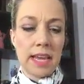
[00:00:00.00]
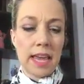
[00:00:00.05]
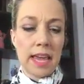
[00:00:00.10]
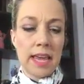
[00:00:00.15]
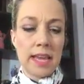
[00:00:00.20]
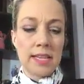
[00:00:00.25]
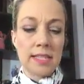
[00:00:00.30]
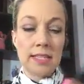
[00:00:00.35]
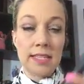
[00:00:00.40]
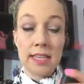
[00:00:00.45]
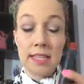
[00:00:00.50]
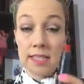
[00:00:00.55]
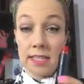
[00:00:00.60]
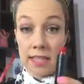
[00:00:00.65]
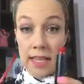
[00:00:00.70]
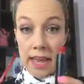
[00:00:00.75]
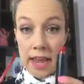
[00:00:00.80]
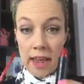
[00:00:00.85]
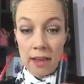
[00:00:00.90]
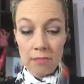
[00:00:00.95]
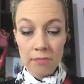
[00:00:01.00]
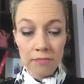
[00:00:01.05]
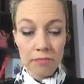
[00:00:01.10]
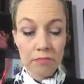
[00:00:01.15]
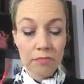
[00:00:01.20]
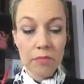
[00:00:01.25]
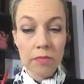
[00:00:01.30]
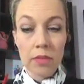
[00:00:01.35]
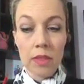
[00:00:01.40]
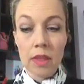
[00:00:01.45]
in Sizzling.
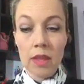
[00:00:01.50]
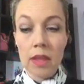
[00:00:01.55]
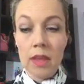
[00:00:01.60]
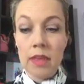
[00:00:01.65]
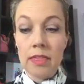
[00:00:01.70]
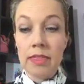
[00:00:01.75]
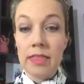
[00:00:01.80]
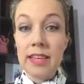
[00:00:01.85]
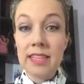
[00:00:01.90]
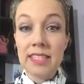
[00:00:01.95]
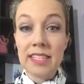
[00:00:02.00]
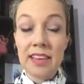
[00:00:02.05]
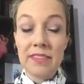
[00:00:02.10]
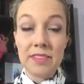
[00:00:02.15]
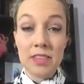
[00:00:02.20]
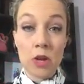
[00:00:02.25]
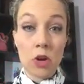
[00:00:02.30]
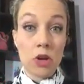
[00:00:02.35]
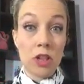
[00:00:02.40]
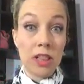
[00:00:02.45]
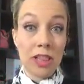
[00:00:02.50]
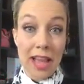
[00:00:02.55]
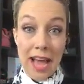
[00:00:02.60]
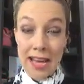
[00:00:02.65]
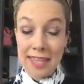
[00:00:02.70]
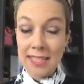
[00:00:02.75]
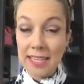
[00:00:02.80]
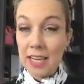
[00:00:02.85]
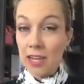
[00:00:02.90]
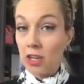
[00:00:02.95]
This gives a
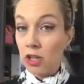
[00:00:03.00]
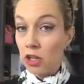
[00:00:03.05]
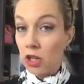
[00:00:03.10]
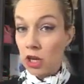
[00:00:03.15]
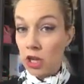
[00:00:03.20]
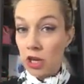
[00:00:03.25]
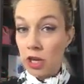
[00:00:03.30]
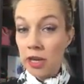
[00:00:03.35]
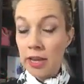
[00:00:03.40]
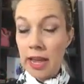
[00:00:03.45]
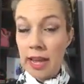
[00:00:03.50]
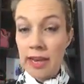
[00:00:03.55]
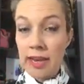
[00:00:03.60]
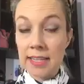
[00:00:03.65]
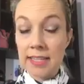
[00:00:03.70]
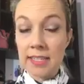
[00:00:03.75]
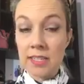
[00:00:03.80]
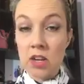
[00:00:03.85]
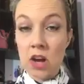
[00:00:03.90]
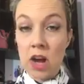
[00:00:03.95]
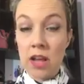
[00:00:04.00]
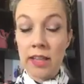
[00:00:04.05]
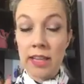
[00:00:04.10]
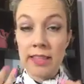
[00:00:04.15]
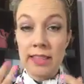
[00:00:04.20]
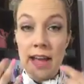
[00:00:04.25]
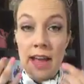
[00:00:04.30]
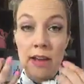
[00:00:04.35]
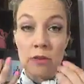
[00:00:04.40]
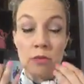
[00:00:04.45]
classic look, and it's got
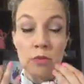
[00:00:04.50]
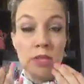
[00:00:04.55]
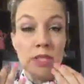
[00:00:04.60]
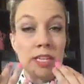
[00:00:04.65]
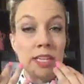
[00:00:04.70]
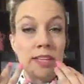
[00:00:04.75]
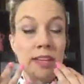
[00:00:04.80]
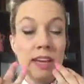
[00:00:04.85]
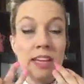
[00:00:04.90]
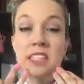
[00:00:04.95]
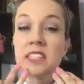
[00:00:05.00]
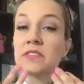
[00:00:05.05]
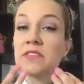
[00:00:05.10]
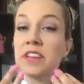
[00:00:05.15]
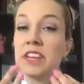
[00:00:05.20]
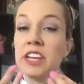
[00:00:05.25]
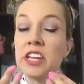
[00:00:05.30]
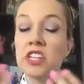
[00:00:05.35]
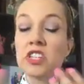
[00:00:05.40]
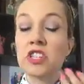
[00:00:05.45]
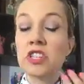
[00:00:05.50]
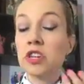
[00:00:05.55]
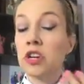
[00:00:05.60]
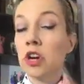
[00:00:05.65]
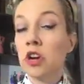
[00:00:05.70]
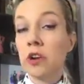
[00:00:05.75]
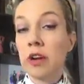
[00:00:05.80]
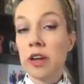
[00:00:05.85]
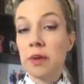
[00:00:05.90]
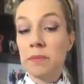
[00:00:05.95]
like that really nice finish. They're
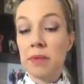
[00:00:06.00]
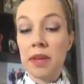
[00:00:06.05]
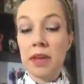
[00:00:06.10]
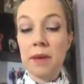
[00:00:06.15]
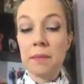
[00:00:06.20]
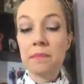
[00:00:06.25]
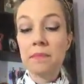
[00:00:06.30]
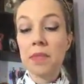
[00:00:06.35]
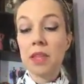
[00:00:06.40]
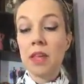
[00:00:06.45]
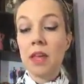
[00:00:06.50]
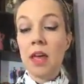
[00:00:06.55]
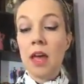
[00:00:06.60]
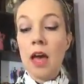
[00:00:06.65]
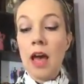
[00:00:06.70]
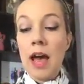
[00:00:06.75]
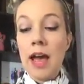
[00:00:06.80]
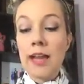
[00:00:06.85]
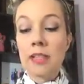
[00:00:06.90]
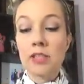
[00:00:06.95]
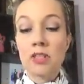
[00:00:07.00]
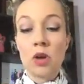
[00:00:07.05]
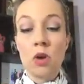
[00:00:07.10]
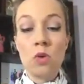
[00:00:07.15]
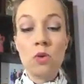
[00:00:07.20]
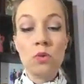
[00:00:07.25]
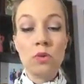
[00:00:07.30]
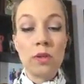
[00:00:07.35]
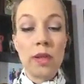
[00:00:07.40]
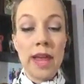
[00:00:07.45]
creamy. I
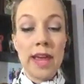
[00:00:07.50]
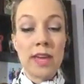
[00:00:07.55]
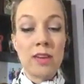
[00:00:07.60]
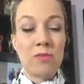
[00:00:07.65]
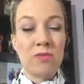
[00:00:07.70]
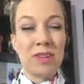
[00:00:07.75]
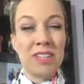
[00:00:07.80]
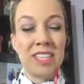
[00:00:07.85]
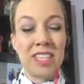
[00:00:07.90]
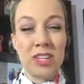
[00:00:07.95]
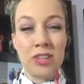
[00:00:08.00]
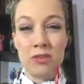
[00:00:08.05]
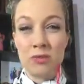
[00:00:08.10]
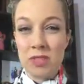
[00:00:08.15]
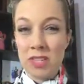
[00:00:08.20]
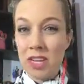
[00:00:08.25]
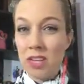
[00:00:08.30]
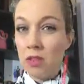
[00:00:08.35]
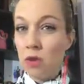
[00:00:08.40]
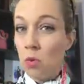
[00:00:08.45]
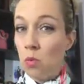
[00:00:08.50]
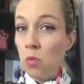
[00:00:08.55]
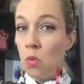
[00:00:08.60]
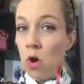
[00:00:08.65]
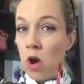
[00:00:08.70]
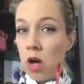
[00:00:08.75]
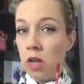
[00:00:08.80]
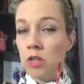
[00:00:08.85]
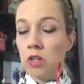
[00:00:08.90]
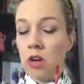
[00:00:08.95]
don't like really using the
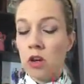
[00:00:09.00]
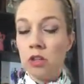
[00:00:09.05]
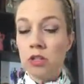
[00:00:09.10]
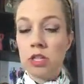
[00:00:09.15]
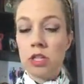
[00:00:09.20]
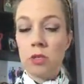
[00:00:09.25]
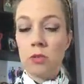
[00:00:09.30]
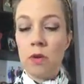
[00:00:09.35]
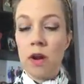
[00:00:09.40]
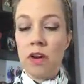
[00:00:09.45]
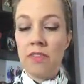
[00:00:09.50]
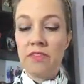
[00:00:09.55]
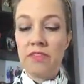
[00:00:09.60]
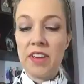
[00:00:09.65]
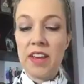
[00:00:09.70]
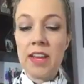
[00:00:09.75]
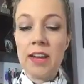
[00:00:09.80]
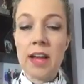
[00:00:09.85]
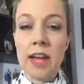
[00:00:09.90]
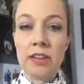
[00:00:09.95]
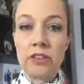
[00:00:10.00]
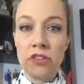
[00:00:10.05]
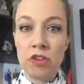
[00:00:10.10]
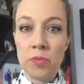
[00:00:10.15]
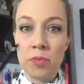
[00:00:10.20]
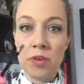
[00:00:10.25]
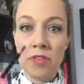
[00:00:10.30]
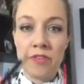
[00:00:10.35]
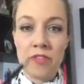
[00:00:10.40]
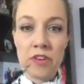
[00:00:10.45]
wand all too often. I do
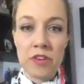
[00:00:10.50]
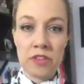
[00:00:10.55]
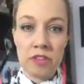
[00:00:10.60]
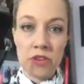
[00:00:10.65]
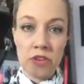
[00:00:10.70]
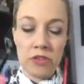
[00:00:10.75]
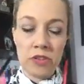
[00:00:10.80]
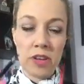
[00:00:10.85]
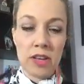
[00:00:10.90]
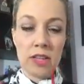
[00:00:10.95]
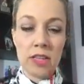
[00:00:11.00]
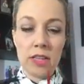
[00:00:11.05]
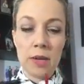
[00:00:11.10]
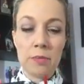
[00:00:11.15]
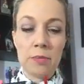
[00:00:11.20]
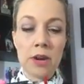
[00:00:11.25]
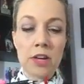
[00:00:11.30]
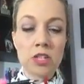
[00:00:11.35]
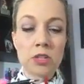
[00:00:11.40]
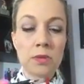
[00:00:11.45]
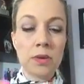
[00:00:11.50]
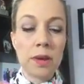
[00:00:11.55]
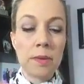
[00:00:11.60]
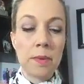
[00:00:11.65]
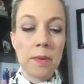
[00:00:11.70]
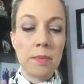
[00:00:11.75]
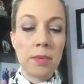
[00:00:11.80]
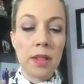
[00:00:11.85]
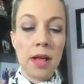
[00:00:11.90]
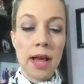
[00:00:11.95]
prefer using a lip brush when
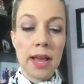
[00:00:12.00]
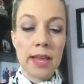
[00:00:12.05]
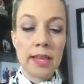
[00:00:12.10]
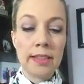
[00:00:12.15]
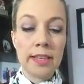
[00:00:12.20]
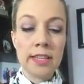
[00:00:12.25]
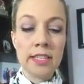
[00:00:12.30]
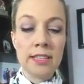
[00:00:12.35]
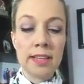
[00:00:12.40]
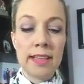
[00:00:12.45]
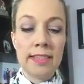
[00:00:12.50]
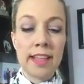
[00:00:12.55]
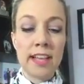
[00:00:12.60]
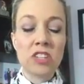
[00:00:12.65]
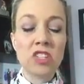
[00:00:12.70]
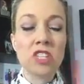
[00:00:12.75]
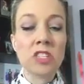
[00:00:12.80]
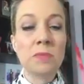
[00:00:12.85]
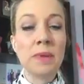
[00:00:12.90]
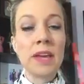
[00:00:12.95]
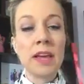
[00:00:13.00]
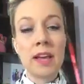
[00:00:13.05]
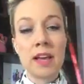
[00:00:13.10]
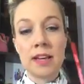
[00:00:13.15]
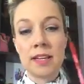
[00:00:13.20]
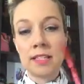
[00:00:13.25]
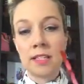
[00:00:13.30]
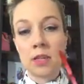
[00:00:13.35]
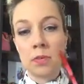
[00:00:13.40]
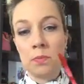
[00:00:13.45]
I'm applying this, and that's just
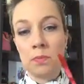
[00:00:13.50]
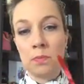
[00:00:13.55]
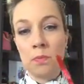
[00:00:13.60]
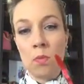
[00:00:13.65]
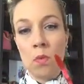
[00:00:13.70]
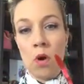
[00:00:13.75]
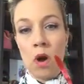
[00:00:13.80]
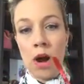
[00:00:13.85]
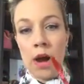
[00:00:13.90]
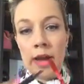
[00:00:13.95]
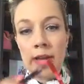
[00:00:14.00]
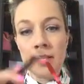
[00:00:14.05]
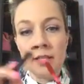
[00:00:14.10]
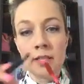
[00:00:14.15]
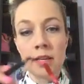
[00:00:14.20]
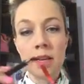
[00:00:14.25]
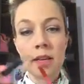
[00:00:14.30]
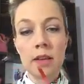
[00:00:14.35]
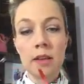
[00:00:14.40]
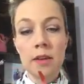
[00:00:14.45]
because the wand